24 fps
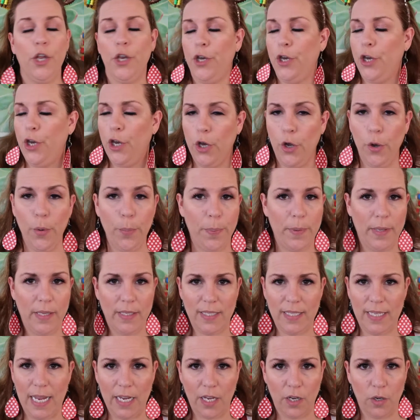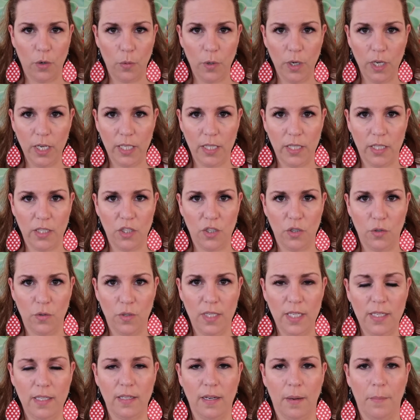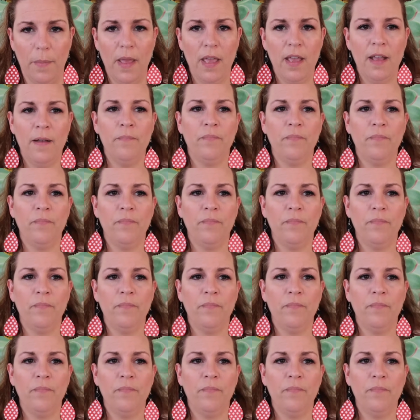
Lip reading: Nope, it's not going to work in this new system.